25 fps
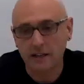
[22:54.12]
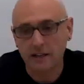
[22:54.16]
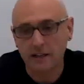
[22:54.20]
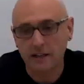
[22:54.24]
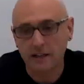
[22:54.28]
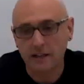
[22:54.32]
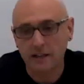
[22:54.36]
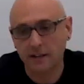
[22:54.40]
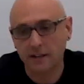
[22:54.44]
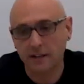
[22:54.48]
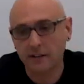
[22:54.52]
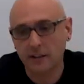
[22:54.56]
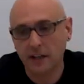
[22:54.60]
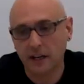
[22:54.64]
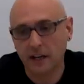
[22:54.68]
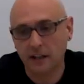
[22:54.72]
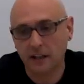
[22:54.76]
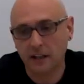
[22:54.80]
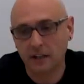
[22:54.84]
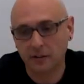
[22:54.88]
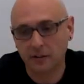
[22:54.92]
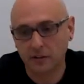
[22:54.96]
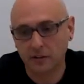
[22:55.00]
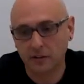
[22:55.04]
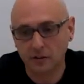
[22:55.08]
Another thing
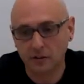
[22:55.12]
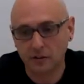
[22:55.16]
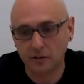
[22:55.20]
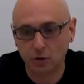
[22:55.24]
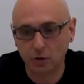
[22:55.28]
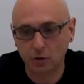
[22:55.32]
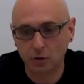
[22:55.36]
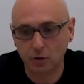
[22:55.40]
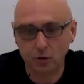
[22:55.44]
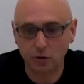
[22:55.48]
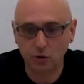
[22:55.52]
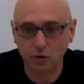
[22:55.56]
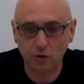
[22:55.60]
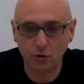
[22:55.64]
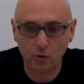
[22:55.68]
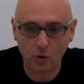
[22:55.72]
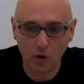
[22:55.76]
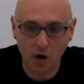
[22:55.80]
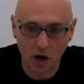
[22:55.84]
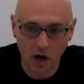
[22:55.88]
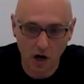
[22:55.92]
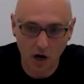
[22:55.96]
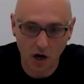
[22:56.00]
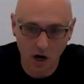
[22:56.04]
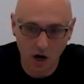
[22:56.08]
that needs
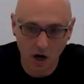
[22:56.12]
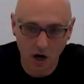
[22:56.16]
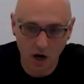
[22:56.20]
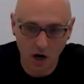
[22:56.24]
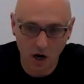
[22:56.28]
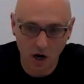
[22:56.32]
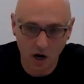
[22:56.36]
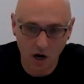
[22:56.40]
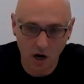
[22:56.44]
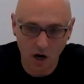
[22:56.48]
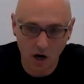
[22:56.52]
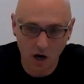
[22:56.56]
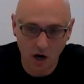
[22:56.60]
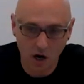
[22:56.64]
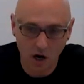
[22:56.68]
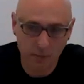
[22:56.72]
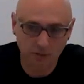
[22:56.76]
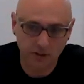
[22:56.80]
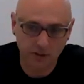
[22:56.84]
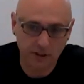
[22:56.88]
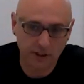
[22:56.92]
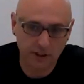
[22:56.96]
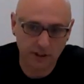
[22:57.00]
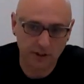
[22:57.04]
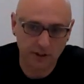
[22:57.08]
to
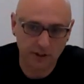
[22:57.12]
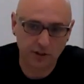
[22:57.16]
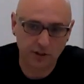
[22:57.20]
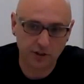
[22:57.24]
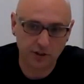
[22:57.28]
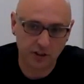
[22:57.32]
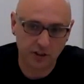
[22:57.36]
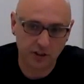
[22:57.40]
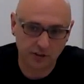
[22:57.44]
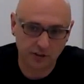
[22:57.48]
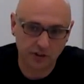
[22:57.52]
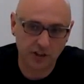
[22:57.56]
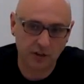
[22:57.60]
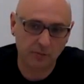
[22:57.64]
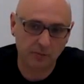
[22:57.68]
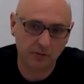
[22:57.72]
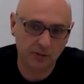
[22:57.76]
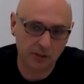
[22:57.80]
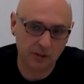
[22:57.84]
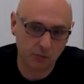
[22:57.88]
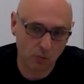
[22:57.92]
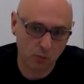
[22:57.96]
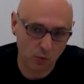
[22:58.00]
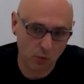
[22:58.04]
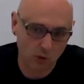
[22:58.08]
happen is
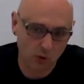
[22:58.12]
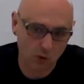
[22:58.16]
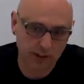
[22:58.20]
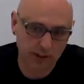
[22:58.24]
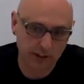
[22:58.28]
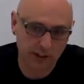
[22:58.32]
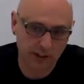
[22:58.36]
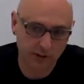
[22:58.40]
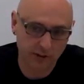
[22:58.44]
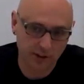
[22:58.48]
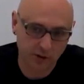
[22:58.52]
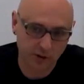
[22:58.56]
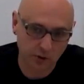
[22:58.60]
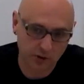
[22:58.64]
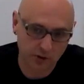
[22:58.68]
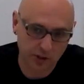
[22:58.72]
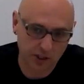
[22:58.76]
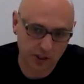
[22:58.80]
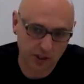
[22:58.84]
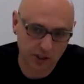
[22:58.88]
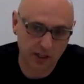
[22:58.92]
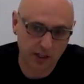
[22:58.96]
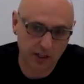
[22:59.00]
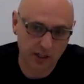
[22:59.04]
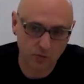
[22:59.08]
some of the work that's
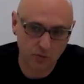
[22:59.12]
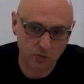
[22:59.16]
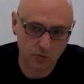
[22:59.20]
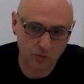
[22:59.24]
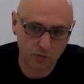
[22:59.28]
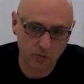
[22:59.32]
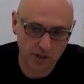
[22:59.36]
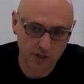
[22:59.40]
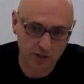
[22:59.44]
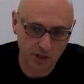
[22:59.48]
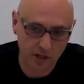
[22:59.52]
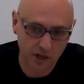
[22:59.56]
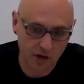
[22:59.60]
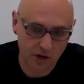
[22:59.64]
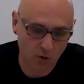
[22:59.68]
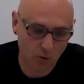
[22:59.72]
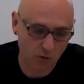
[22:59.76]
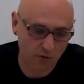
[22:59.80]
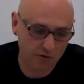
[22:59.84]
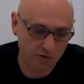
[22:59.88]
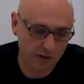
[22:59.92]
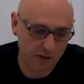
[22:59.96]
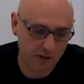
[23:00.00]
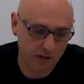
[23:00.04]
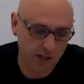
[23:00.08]
associated with the
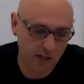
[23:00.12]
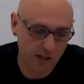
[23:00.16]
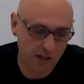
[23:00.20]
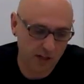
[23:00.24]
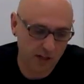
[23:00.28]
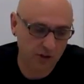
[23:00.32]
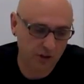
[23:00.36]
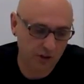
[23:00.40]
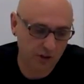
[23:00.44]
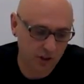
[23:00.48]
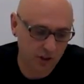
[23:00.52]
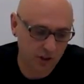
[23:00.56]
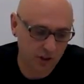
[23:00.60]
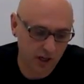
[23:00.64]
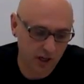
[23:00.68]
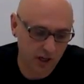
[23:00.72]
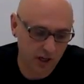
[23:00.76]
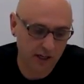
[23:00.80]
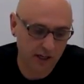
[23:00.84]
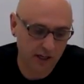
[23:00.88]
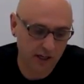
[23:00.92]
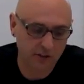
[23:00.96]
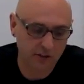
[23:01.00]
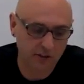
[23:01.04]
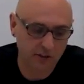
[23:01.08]
OVS
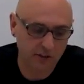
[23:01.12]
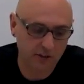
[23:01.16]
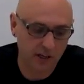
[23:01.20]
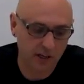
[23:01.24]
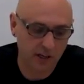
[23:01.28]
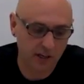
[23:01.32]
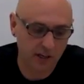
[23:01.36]
and the